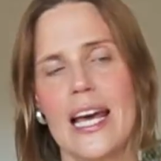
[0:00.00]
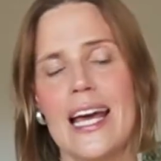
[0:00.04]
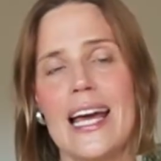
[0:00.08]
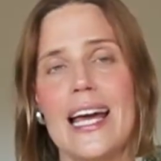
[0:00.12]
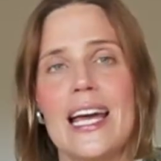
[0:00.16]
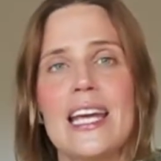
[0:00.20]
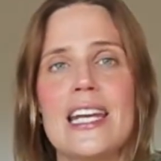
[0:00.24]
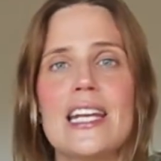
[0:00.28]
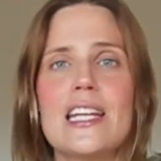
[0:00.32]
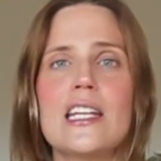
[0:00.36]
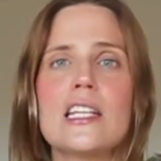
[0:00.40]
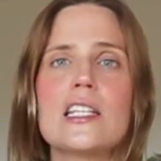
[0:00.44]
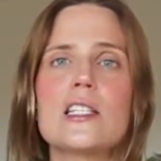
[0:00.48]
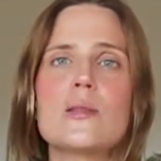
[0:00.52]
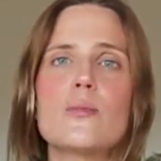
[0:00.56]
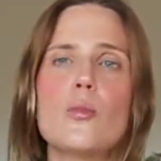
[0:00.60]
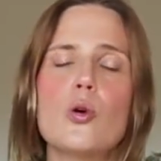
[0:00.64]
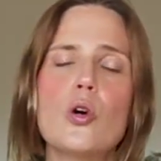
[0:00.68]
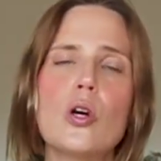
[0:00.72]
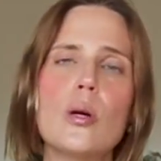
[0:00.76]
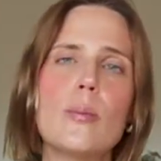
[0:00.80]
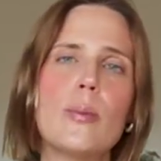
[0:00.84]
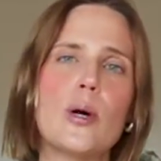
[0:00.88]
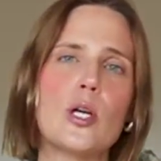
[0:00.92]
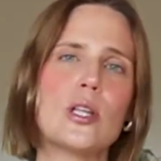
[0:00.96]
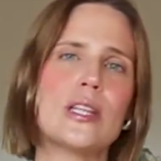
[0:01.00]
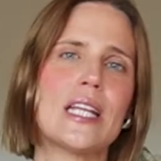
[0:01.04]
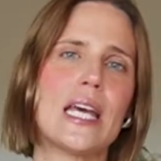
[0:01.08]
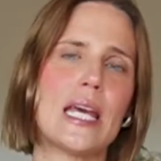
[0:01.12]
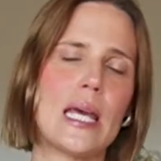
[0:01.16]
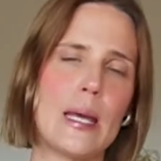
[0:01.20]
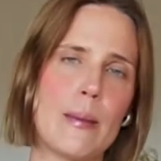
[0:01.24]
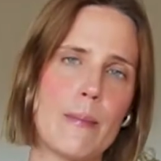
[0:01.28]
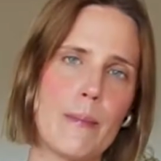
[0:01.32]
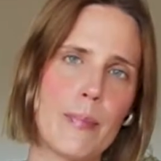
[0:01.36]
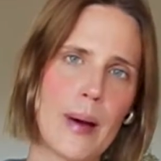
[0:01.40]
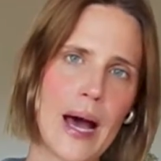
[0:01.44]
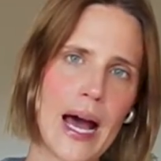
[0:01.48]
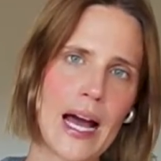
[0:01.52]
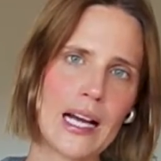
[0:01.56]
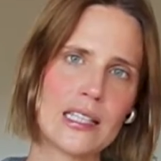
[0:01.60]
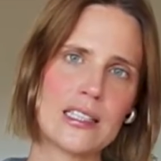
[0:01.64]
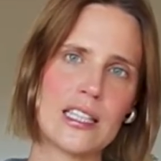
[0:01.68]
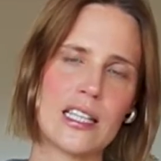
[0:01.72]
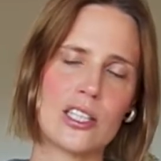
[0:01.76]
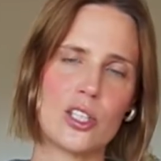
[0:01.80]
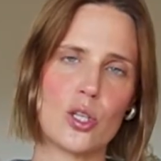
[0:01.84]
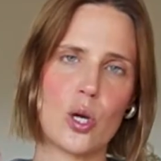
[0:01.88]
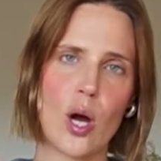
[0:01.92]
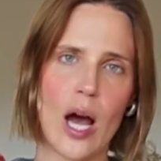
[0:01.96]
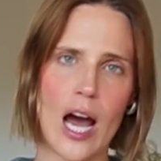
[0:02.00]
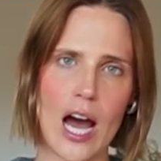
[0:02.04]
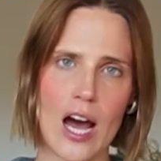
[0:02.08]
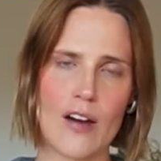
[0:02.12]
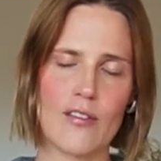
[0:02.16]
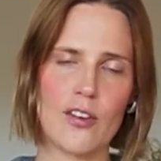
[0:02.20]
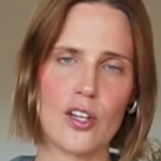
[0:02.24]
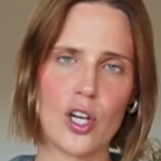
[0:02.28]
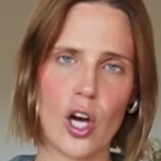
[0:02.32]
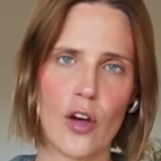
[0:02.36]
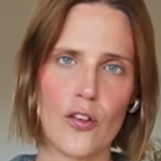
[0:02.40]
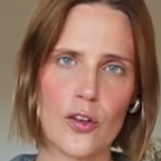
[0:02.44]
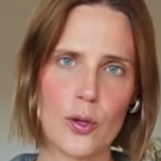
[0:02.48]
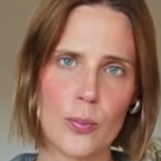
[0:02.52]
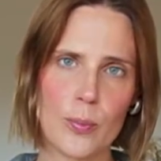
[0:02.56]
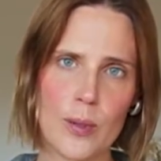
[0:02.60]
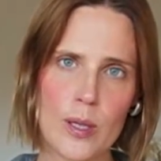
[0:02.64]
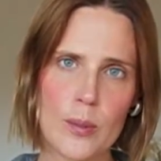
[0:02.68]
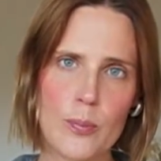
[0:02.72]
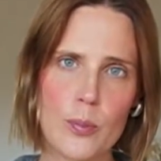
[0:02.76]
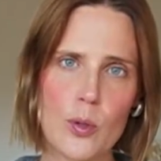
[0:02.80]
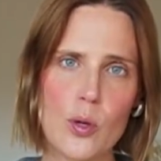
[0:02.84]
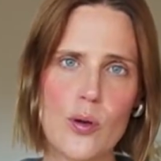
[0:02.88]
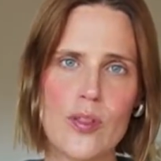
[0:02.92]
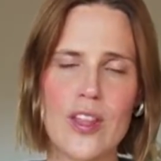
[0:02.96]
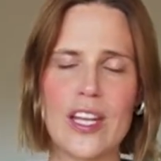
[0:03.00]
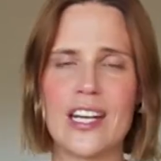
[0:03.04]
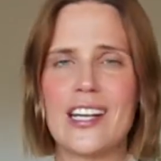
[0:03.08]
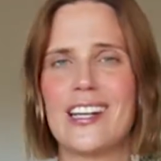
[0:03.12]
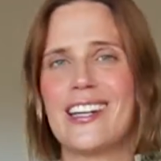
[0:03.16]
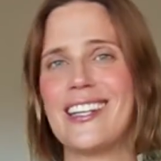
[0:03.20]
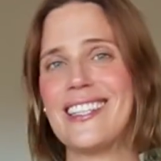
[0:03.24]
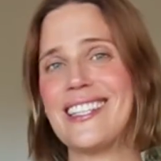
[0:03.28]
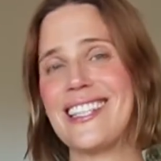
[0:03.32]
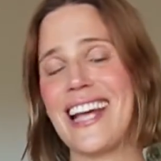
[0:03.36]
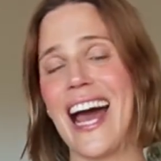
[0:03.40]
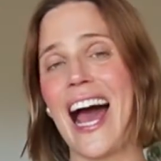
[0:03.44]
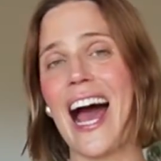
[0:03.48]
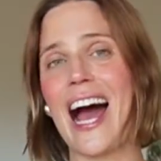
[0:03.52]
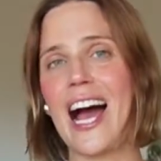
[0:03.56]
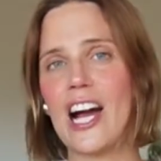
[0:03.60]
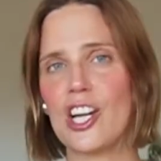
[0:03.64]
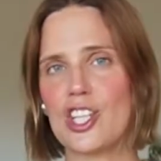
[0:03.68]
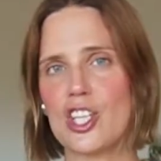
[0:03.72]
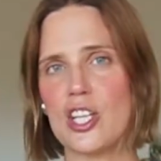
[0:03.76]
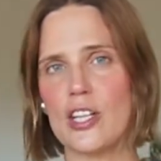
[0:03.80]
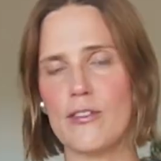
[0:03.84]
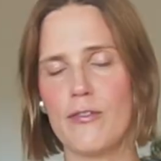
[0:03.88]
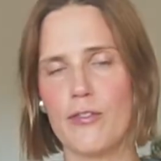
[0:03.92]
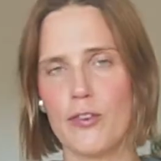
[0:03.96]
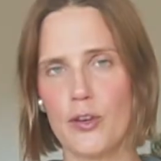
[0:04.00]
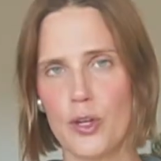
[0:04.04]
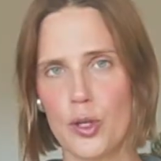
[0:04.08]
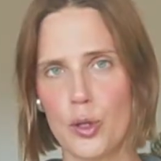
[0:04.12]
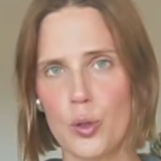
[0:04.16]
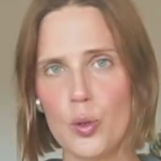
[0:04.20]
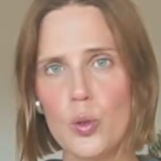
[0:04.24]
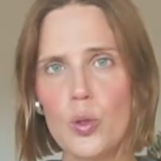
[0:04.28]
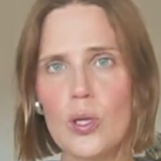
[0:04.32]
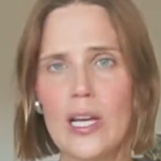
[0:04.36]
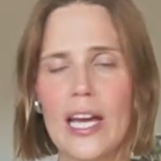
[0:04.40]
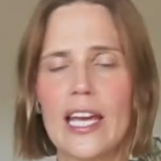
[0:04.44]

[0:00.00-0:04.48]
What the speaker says: And it is more about the impact that you have on other people than it is actually for you.